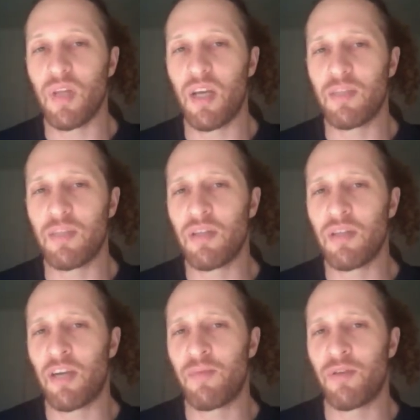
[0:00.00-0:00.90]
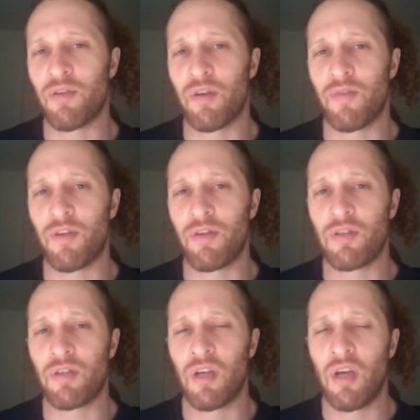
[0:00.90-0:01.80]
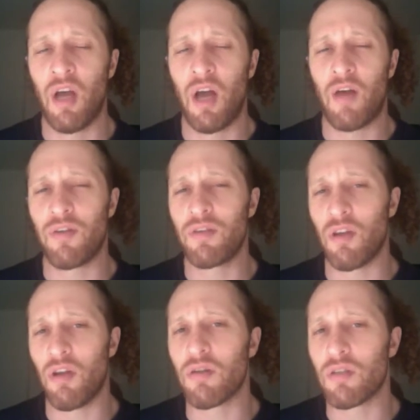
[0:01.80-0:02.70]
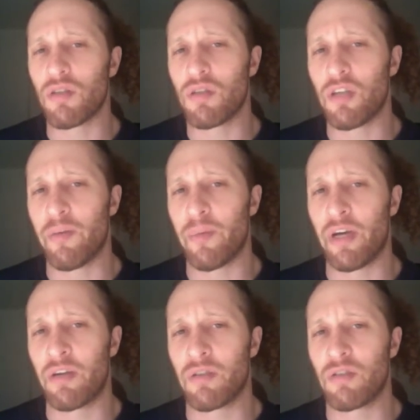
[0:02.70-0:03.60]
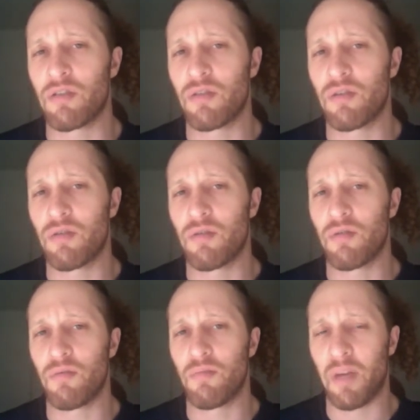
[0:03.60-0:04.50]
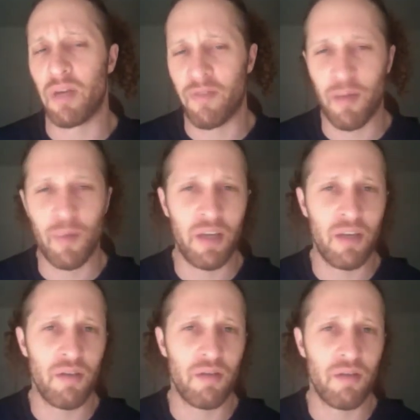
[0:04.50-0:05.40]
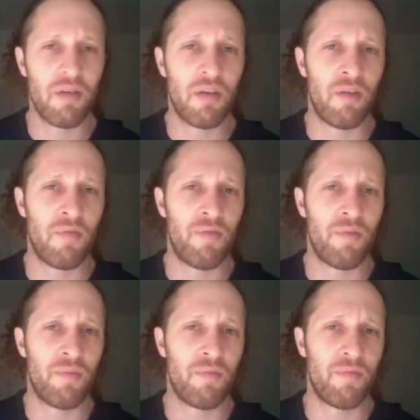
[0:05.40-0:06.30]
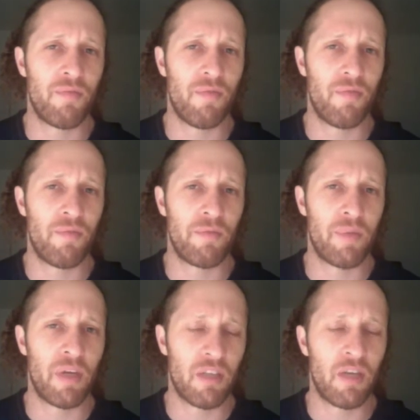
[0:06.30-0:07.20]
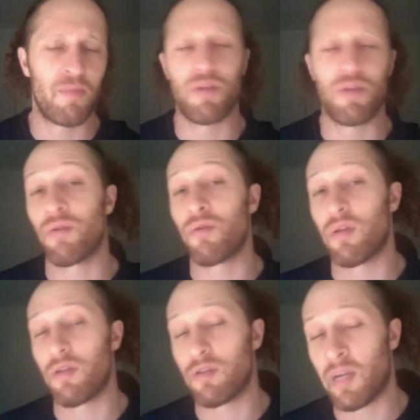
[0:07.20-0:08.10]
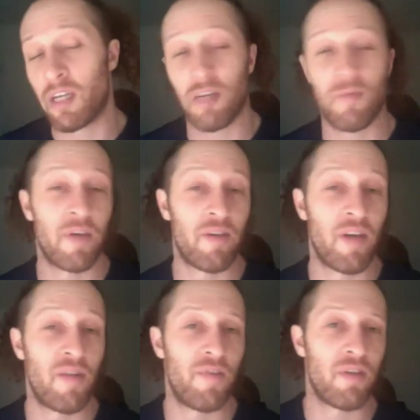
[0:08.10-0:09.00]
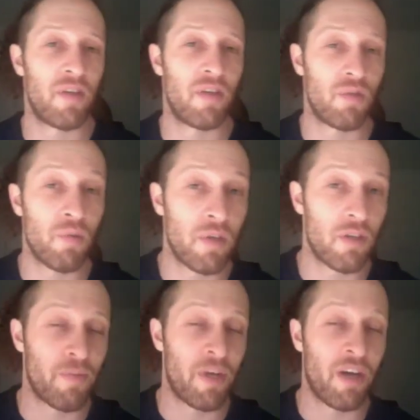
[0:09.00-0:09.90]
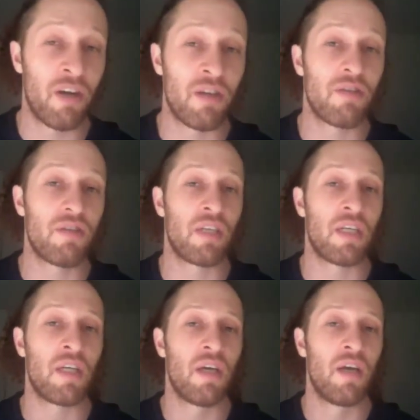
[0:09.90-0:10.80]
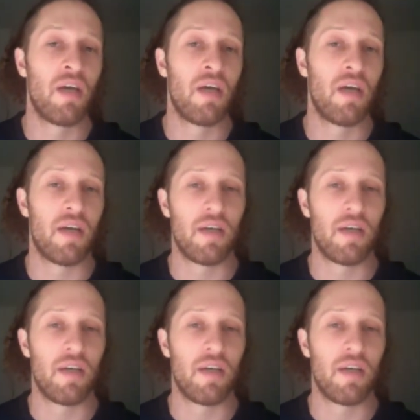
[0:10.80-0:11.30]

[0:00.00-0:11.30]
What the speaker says: this time with her. I've learned a lot about my family from spending time with her and spending time with my grandfather and talking to my aunt and